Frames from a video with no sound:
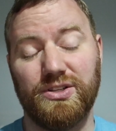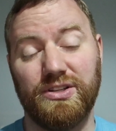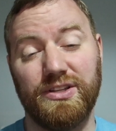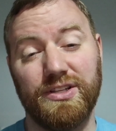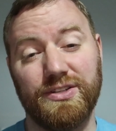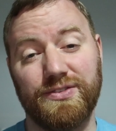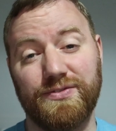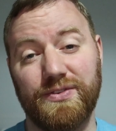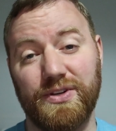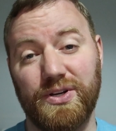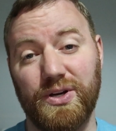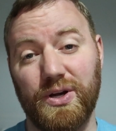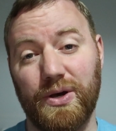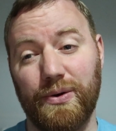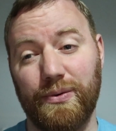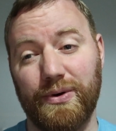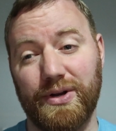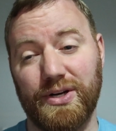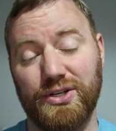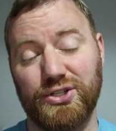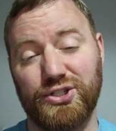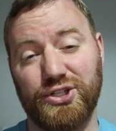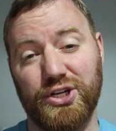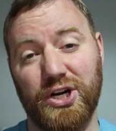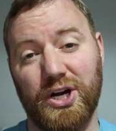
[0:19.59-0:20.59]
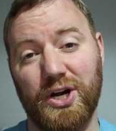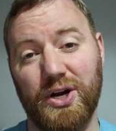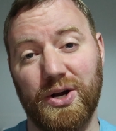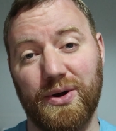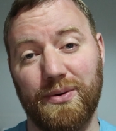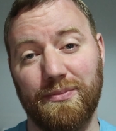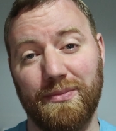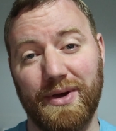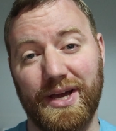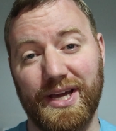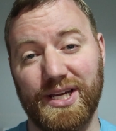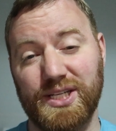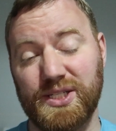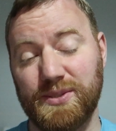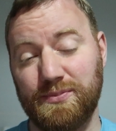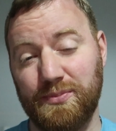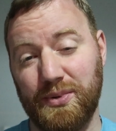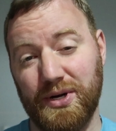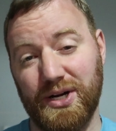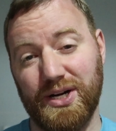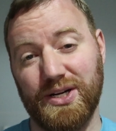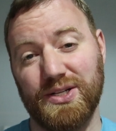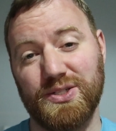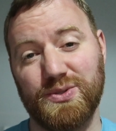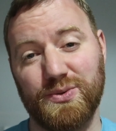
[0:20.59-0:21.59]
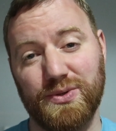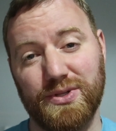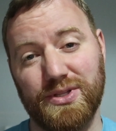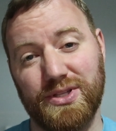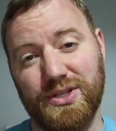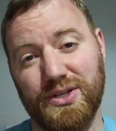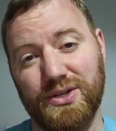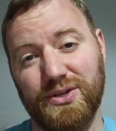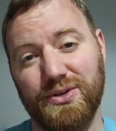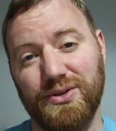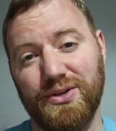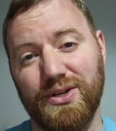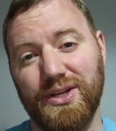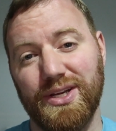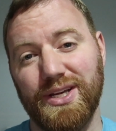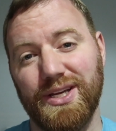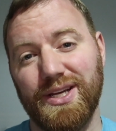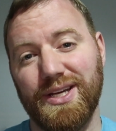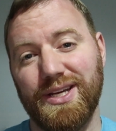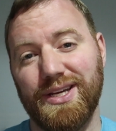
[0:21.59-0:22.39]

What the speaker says: In this video I want to share my experience with you,